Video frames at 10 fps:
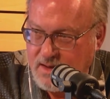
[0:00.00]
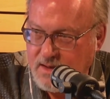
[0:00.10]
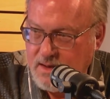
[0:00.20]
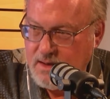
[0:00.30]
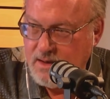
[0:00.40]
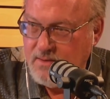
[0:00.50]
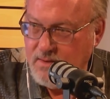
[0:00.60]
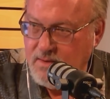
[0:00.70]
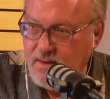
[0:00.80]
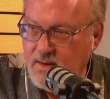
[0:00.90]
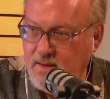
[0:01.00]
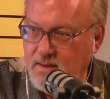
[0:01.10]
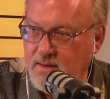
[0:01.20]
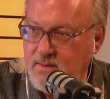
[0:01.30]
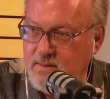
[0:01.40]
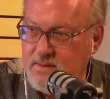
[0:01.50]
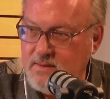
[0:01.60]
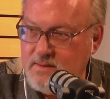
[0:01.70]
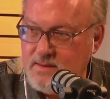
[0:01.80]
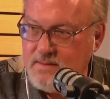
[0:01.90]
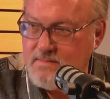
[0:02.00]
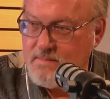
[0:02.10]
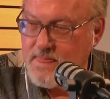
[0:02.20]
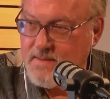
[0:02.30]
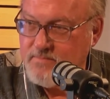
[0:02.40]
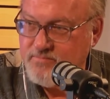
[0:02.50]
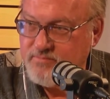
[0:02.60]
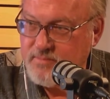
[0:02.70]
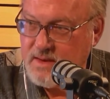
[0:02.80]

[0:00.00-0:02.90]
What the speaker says: It did tell you whether you're old or not, and I will say,